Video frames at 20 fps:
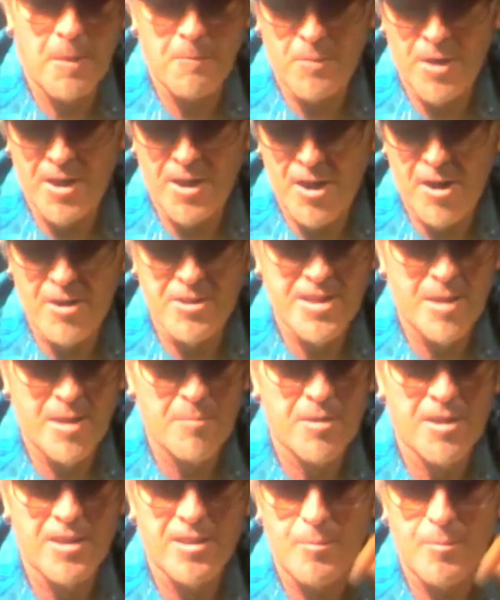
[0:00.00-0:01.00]
we had a hard
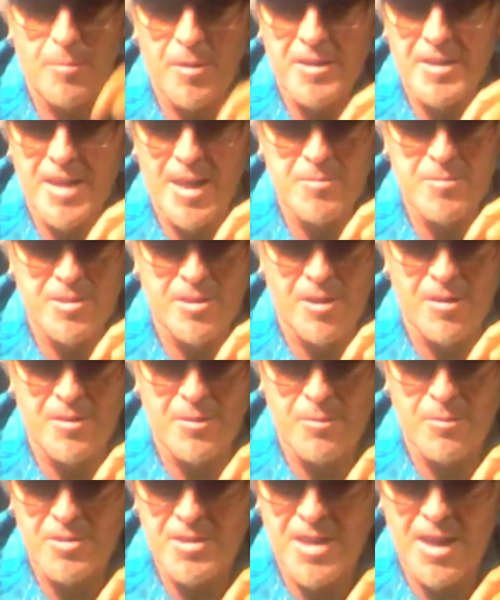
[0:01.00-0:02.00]
time getting the big names in there.
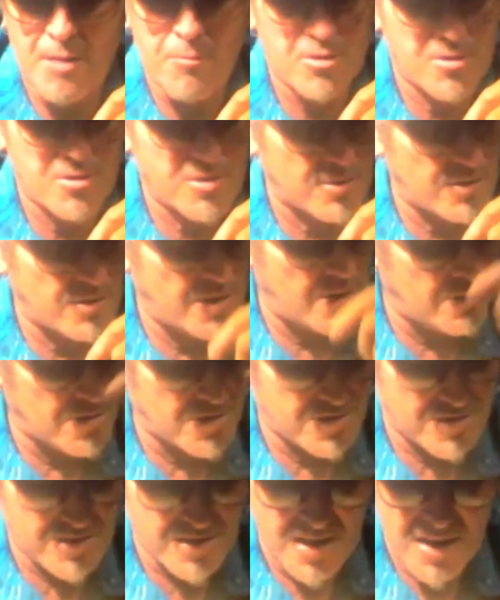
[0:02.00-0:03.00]
There was it was it
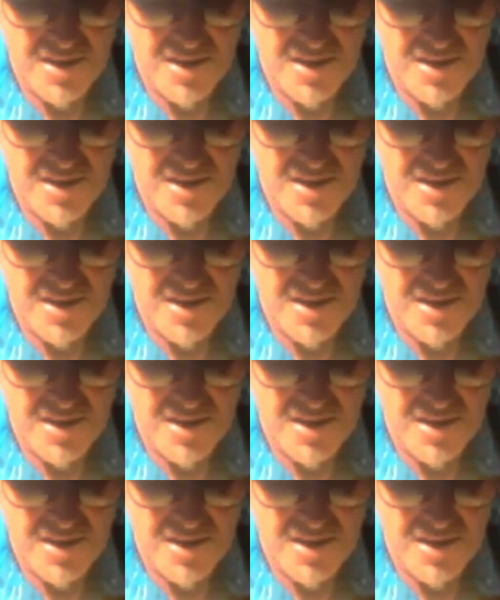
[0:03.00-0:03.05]
was